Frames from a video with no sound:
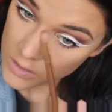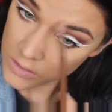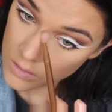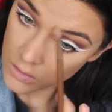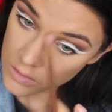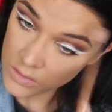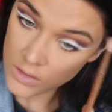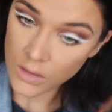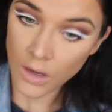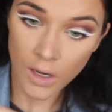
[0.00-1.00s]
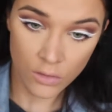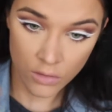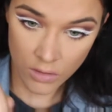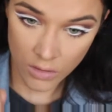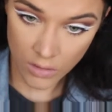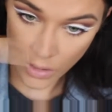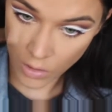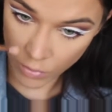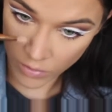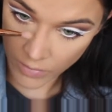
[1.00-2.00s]
So does this eye look
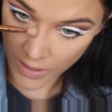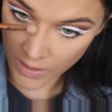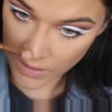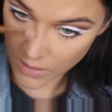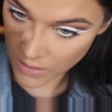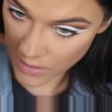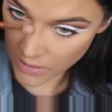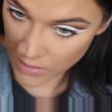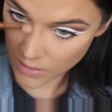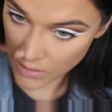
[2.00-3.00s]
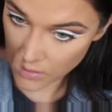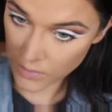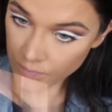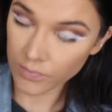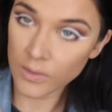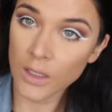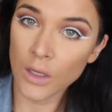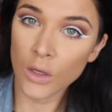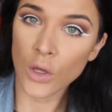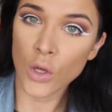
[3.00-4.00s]
help with my anxiety today?
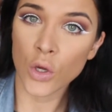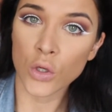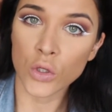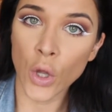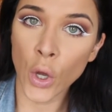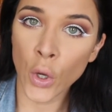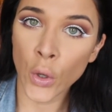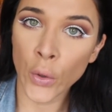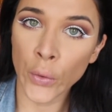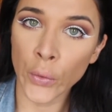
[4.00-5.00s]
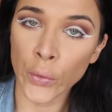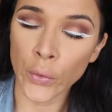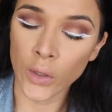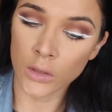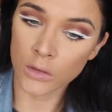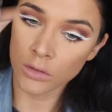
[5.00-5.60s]
No!